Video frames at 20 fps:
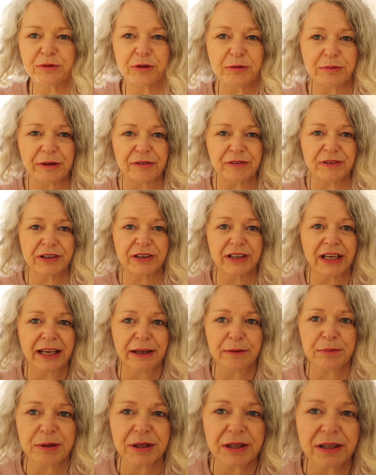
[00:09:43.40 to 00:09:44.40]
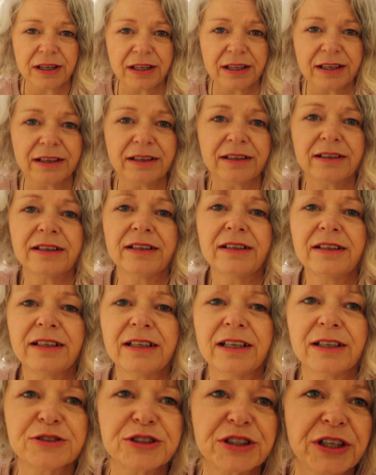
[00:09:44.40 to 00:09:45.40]
we'll be very happy here.
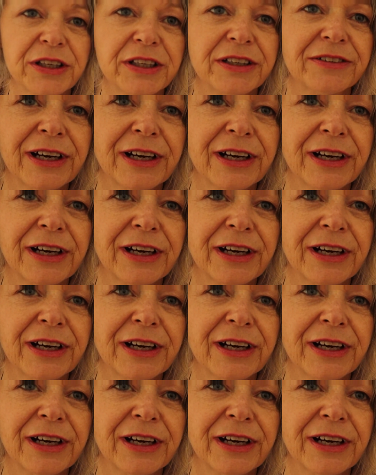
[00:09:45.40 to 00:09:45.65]
I'll show you